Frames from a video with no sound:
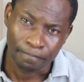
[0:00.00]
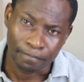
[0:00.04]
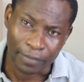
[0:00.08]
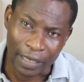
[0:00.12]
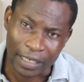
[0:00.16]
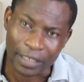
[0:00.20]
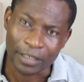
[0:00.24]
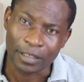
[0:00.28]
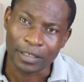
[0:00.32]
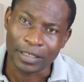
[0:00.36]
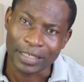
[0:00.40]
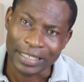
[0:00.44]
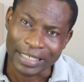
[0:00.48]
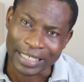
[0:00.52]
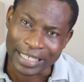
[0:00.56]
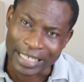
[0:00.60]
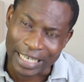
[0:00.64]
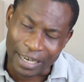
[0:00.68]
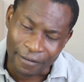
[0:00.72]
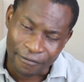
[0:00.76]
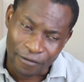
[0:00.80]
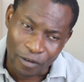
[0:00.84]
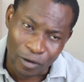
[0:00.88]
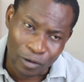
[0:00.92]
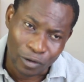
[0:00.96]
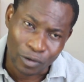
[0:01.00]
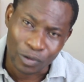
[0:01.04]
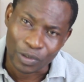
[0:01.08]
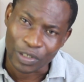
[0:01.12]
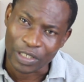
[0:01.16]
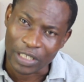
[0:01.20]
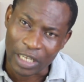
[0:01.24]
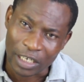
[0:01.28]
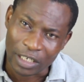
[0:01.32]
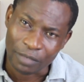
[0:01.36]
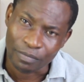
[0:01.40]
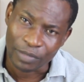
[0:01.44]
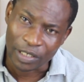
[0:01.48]
But the effort to
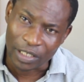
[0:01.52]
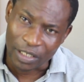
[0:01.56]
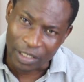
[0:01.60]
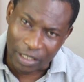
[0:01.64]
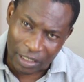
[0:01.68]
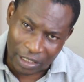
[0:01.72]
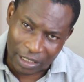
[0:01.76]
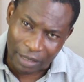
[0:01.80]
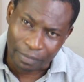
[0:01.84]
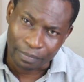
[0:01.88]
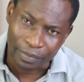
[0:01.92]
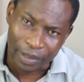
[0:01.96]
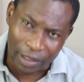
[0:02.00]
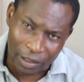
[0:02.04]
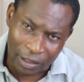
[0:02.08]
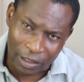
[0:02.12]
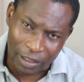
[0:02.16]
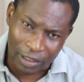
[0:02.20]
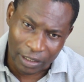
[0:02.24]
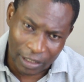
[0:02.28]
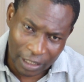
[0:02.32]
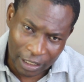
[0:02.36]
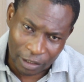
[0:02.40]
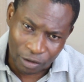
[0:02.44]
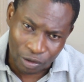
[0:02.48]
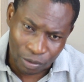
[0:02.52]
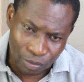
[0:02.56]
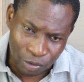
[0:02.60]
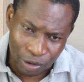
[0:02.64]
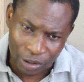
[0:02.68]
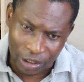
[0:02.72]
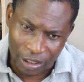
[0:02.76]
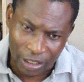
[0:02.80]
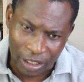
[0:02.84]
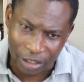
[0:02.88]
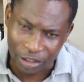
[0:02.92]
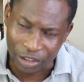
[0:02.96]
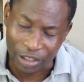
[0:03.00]
start a business and build it into
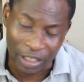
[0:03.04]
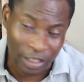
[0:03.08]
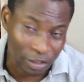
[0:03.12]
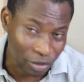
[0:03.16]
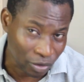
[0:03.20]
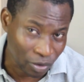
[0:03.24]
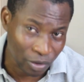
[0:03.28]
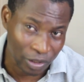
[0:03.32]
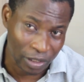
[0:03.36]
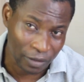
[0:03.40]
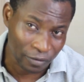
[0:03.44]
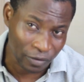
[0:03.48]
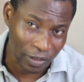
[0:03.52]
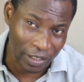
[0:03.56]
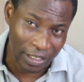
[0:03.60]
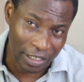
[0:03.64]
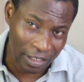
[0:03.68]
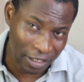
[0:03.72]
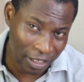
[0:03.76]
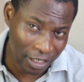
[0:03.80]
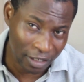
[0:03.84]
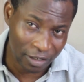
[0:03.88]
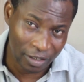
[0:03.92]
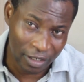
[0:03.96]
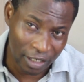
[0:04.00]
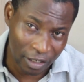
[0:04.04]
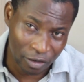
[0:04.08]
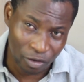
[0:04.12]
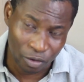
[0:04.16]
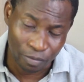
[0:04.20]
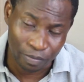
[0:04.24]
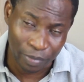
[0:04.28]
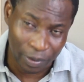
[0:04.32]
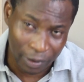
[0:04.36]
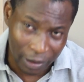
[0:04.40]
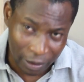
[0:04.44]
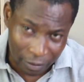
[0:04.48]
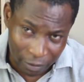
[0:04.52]
multinational is so different. The skill set
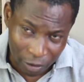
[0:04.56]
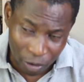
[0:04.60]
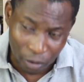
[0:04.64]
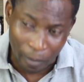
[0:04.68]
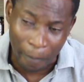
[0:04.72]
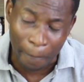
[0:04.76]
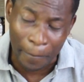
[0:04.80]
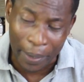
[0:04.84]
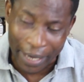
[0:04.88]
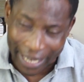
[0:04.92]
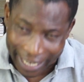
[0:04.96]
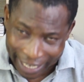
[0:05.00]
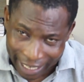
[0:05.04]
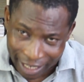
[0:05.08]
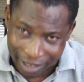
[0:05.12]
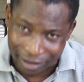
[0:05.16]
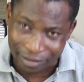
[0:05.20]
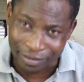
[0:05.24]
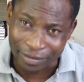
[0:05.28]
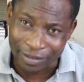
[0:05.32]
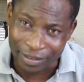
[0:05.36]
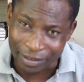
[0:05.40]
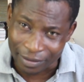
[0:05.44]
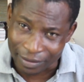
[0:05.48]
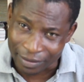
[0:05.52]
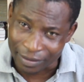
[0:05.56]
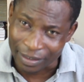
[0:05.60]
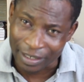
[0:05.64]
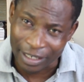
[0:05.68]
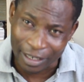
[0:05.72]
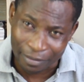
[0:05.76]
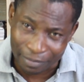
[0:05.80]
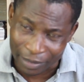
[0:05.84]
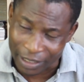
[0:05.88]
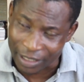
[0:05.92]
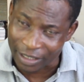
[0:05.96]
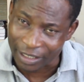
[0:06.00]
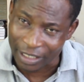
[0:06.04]
to pick
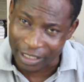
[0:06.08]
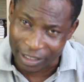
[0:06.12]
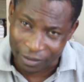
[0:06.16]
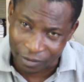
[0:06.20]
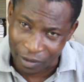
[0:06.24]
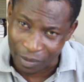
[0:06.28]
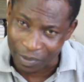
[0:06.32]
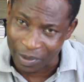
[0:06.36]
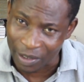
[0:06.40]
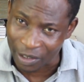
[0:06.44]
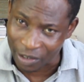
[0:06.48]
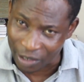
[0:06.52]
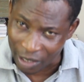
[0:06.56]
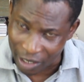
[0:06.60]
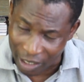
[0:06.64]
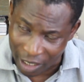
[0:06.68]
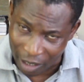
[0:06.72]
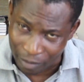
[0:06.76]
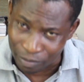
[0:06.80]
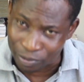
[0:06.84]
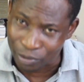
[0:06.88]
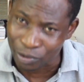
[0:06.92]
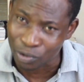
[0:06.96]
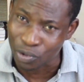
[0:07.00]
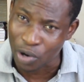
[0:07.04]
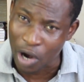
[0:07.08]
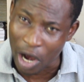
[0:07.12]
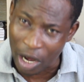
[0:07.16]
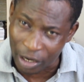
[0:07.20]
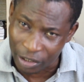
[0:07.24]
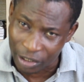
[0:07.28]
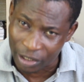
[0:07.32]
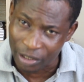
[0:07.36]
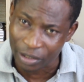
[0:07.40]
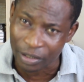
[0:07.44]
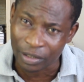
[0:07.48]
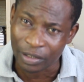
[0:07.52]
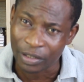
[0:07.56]
a business from the ground up, to
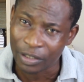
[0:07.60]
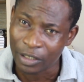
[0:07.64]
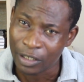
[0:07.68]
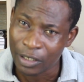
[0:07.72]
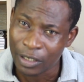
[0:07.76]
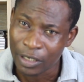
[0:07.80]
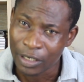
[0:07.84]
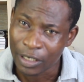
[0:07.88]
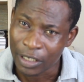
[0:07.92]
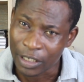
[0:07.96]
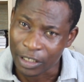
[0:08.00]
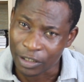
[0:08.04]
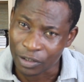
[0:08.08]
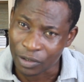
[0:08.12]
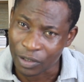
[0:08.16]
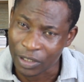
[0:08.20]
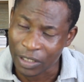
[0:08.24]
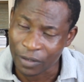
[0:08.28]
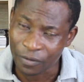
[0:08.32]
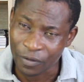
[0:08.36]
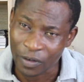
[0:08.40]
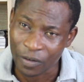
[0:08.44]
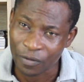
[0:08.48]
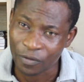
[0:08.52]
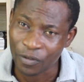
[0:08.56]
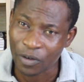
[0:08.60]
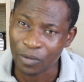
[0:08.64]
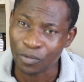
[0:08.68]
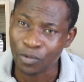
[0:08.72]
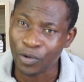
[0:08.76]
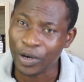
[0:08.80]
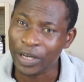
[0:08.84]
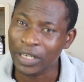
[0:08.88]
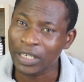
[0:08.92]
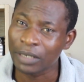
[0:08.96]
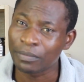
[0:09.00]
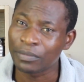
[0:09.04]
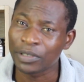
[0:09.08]
hustle, is so different from
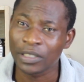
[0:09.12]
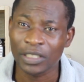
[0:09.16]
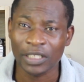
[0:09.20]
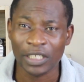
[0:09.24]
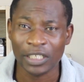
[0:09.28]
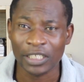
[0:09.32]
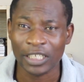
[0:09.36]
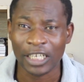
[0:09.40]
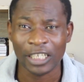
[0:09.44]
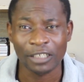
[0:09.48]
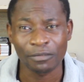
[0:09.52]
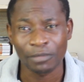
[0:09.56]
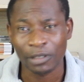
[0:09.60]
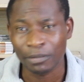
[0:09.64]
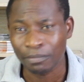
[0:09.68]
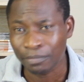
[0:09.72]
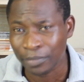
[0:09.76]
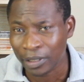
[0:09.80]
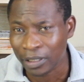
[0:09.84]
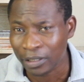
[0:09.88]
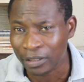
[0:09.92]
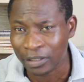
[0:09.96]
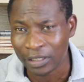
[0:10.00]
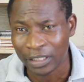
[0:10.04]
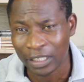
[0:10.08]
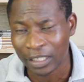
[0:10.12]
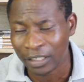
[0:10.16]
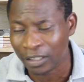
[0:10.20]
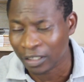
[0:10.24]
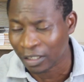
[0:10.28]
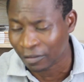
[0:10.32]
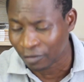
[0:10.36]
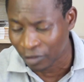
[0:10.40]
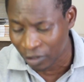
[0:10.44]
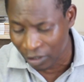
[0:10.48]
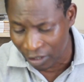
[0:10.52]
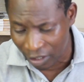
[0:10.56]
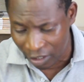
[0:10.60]
when the business has been built and
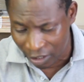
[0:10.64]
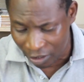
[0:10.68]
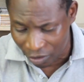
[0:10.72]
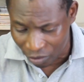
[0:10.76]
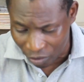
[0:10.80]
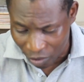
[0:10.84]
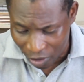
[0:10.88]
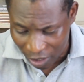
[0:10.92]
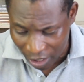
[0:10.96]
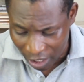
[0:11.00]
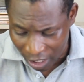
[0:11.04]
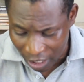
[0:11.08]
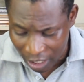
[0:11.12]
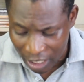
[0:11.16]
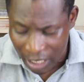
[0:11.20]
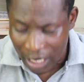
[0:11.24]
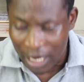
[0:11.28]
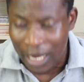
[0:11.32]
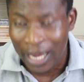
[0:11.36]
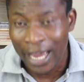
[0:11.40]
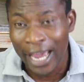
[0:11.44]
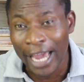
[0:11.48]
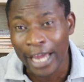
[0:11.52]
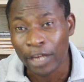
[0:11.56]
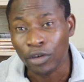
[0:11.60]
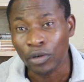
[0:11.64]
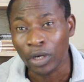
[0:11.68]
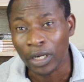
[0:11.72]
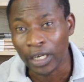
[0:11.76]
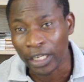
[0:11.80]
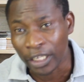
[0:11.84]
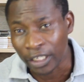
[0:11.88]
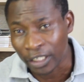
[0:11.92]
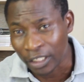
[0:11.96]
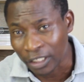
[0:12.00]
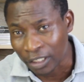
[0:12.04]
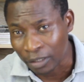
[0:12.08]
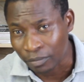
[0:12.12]
everything is okay and you're
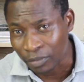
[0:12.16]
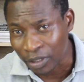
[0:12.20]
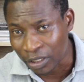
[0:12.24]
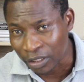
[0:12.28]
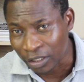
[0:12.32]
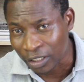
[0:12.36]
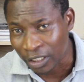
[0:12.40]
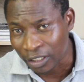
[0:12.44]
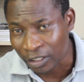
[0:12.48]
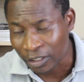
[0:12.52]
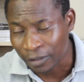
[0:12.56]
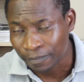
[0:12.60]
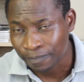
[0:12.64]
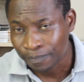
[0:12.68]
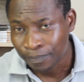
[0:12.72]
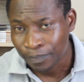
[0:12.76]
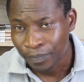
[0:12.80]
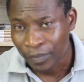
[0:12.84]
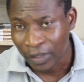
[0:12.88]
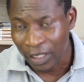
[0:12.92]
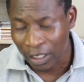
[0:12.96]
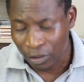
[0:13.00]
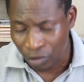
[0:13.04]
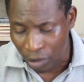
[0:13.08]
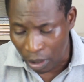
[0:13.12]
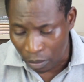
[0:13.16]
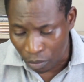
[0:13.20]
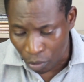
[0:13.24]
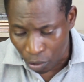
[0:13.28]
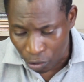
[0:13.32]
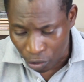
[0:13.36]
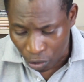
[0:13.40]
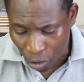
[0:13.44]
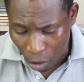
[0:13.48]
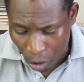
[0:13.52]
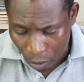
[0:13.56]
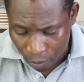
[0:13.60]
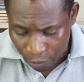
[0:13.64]
leading the business. That's why
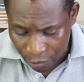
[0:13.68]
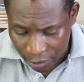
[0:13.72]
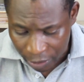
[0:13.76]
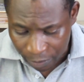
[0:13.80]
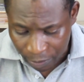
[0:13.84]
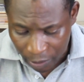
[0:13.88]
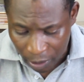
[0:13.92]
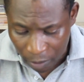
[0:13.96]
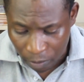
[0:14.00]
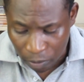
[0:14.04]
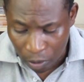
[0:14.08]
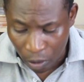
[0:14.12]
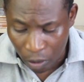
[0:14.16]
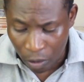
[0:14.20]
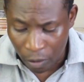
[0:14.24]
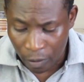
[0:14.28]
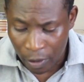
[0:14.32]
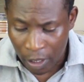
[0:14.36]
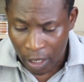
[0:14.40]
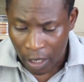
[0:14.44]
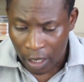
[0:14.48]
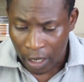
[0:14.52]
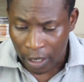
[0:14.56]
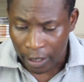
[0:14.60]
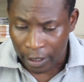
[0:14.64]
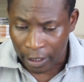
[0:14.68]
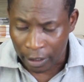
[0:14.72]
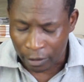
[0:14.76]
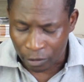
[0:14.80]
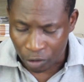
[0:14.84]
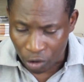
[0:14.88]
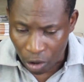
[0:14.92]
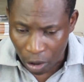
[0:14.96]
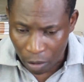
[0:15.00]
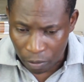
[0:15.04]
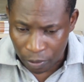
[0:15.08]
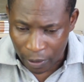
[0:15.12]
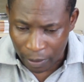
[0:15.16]
most corporate people and
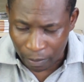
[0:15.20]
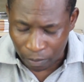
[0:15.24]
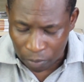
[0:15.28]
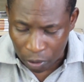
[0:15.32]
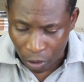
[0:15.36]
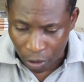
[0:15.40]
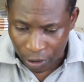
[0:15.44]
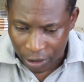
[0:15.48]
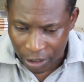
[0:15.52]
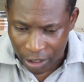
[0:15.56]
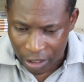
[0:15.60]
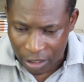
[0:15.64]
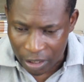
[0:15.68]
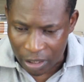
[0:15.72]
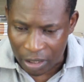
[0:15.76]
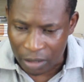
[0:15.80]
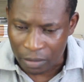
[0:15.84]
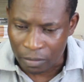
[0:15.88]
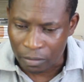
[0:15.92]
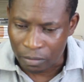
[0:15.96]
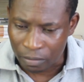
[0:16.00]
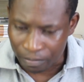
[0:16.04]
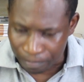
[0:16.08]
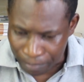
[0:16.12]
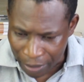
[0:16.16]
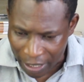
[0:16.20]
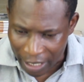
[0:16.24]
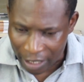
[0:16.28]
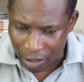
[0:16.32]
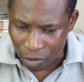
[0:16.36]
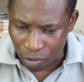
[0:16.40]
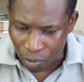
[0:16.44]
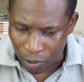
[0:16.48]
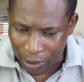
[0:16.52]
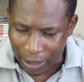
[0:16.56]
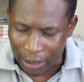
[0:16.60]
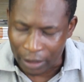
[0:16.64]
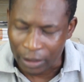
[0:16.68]
top employees
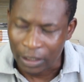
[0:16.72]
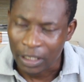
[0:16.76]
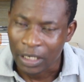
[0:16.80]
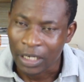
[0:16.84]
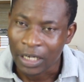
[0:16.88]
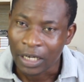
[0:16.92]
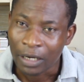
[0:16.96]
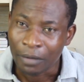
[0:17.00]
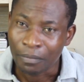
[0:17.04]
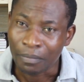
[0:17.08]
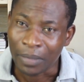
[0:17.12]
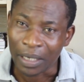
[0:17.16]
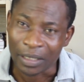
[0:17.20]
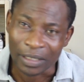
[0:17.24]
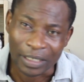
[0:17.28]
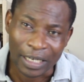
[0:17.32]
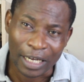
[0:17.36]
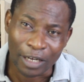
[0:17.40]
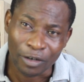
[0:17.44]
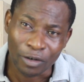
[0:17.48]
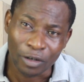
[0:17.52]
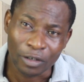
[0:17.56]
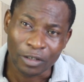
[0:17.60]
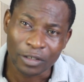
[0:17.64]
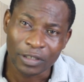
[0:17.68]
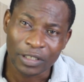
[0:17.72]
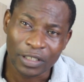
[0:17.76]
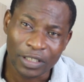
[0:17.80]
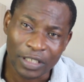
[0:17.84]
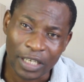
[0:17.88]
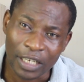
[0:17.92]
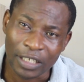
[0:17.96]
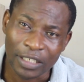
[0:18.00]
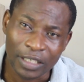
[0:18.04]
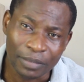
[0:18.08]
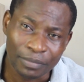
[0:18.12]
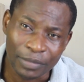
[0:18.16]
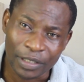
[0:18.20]
paid well but cannot
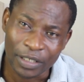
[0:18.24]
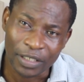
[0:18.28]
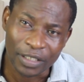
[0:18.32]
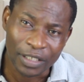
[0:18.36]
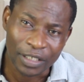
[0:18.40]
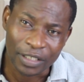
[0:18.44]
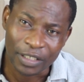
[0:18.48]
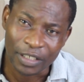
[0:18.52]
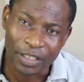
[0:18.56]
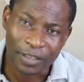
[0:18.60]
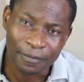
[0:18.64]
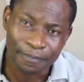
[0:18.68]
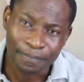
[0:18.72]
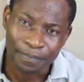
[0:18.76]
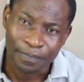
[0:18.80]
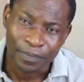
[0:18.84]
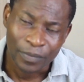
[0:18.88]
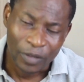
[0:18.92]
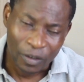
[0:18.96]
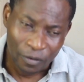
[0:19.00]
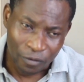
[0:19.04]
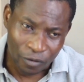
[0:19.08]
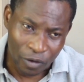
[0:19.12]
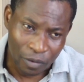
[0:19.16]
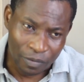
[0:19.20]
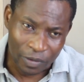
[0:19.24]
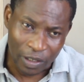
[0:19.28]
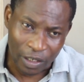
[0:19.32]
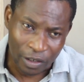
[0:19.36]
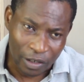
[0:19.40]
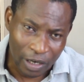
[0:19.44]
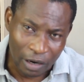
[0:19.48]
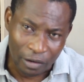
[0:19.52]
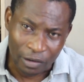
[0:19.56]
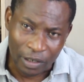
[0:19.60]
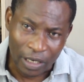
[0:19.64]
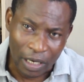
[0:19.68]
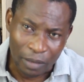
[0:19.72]
start a business from the
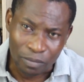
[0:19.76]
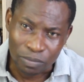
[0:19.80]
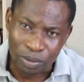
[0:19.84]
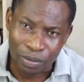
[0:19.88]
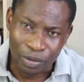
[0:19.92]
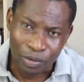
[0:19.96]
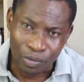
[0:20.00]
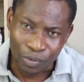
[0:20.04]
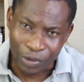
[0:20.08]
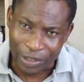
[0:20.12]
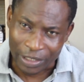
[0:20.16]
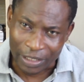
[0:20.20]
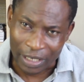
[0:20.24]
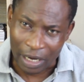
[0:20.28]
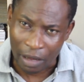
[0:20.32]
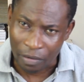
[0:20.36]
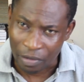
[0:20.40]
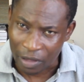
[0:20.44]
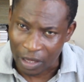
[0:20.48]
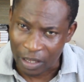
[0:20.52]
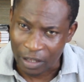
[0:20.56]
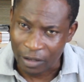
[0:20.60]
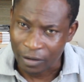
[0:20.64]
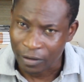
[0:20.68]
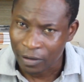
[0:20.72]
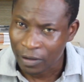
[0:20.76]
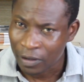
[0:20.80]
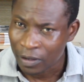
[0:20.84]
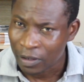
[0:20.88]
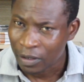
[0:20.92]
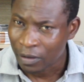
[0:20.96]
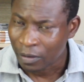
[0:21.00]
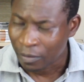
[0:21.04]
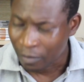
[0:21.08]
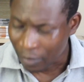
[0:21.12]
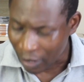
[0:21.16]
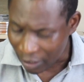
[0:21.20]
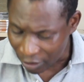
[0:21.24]
ground up with nothing
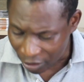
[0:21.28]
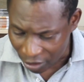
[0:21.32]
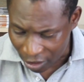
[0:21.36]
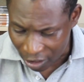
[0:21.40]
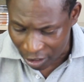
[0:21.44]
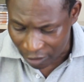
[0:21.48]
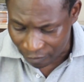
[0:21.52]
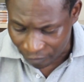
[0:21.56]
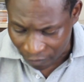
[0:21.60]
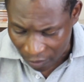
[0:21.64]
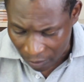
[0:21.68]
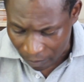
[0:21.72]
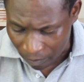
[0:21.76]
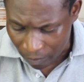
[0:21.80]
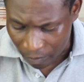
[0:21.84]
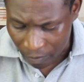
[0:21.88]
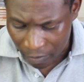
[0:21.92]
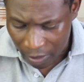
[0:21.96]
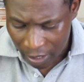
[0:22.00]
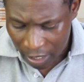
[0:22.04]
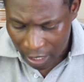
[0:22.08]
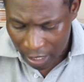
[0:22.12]
but just vim